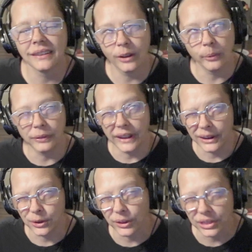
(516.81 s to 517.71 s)
Hopefully I could
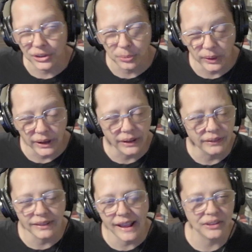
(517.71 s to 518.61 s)
do it this week.
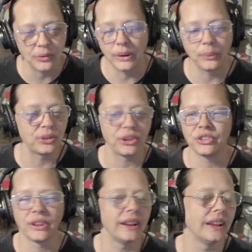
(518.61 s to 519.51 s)
Last week was just like,